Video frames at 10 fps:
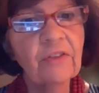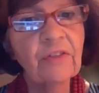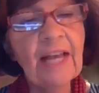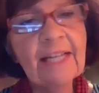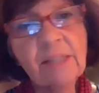
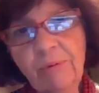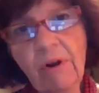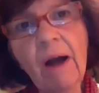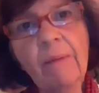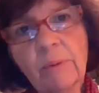that's
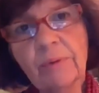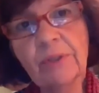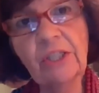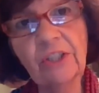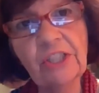
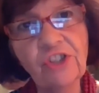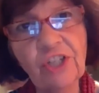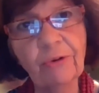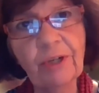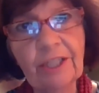probably going to
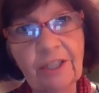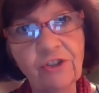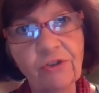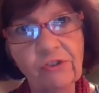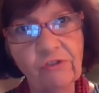generate
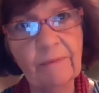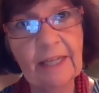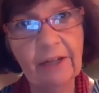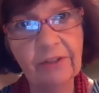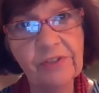interest from
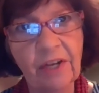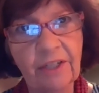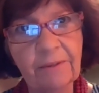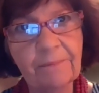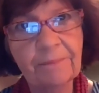the
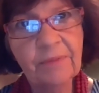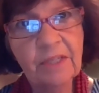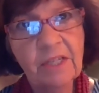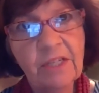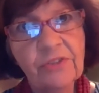outside
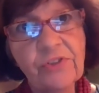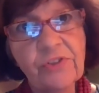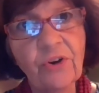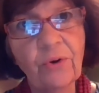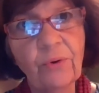
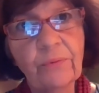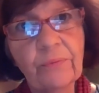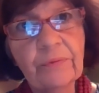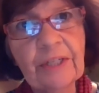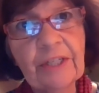so
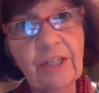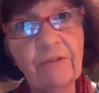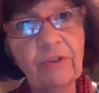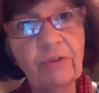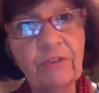like
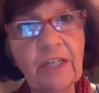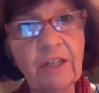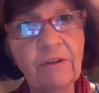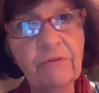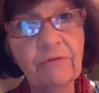if you think
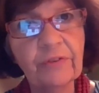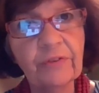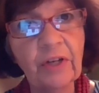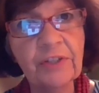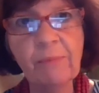of
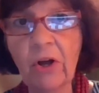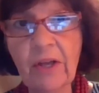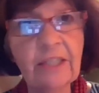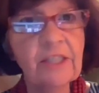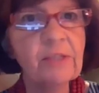a small
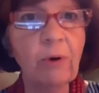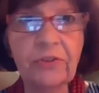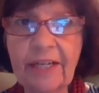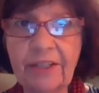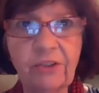any small
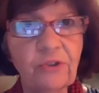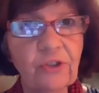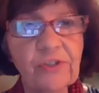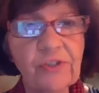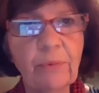town in new
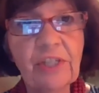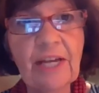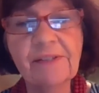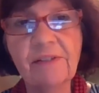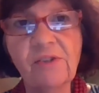jersey which
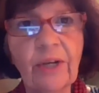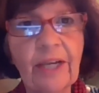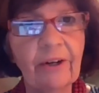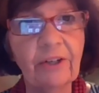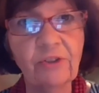has its own
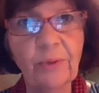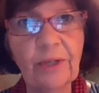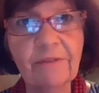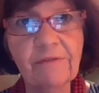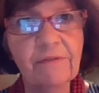character we
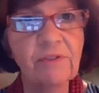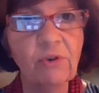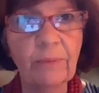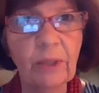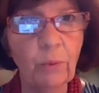have
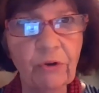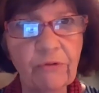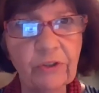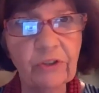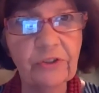so many
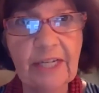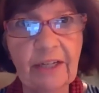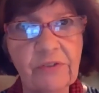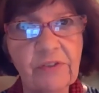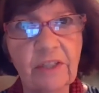wonderful little
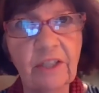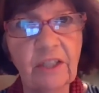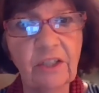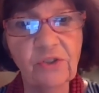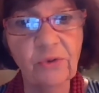towns that they
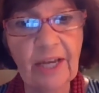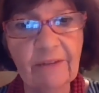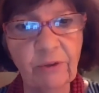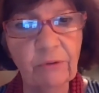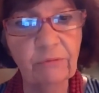each sort of
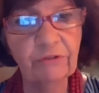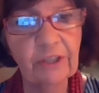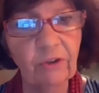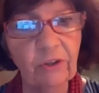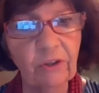have their own
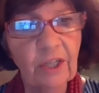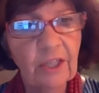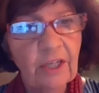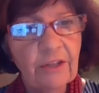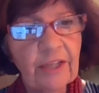flavor
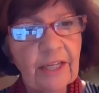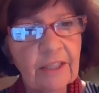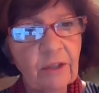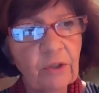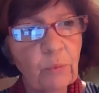that
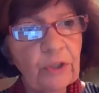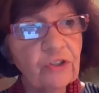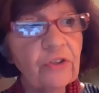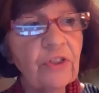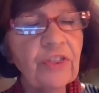we
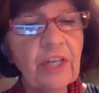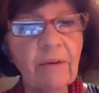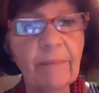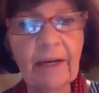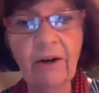shouldn't think
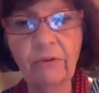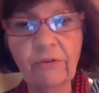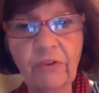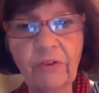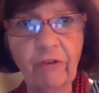about,
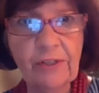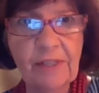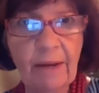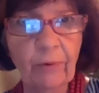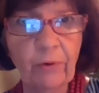for
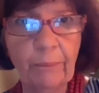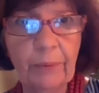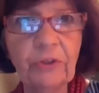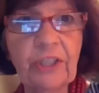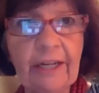example,
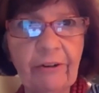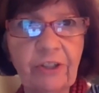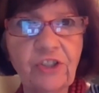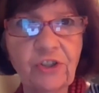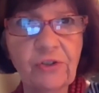building
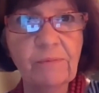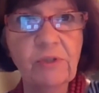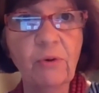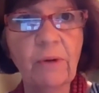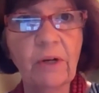heritage tourism
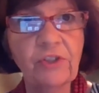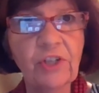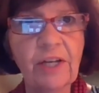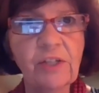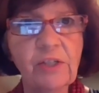so much
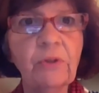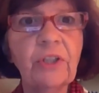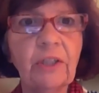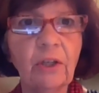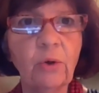as building the